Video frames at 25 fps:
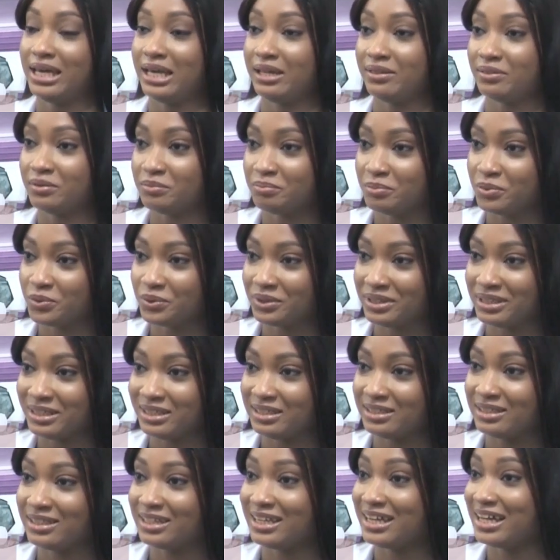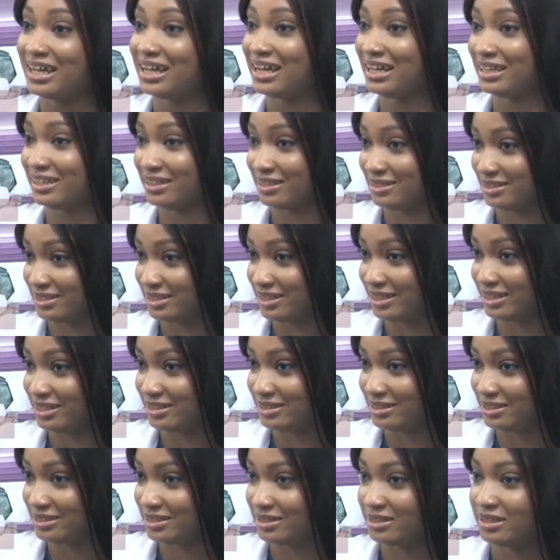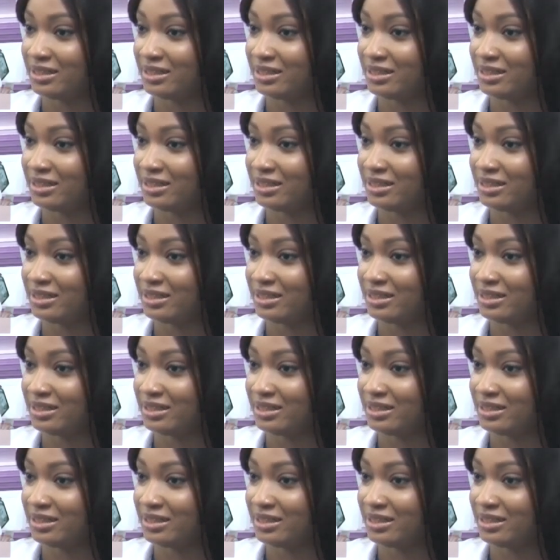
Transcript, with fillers: in the morning and at night.